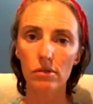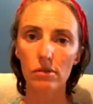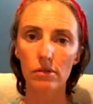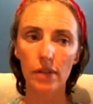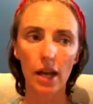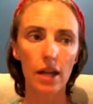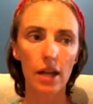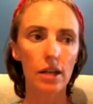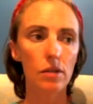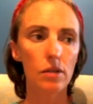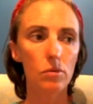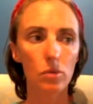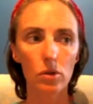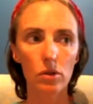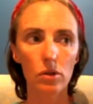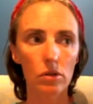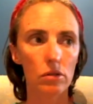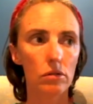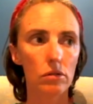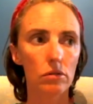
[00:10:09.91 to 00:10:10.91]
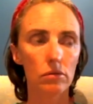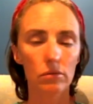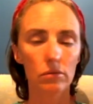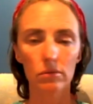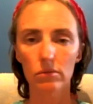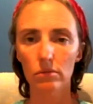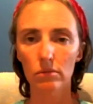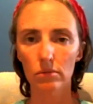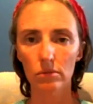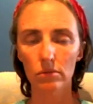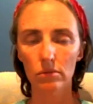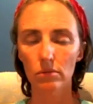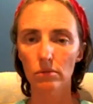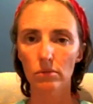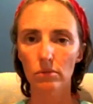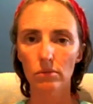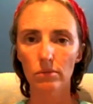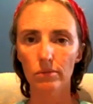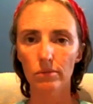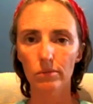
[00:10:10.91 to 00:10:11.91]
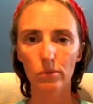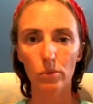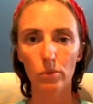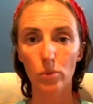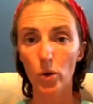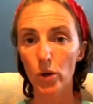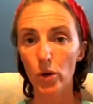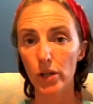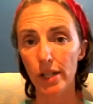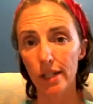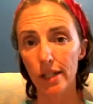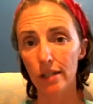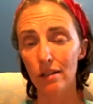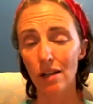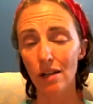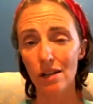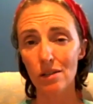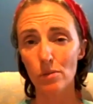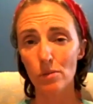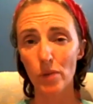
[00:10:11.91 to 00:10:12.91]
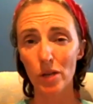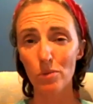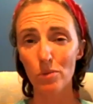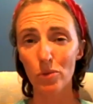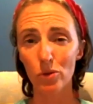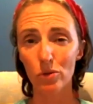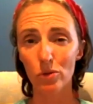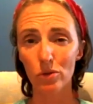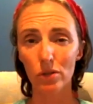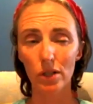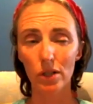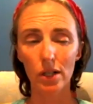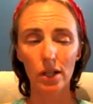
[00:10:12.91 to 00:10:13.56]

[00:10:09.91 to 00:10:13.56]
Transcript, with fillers: They were working class people.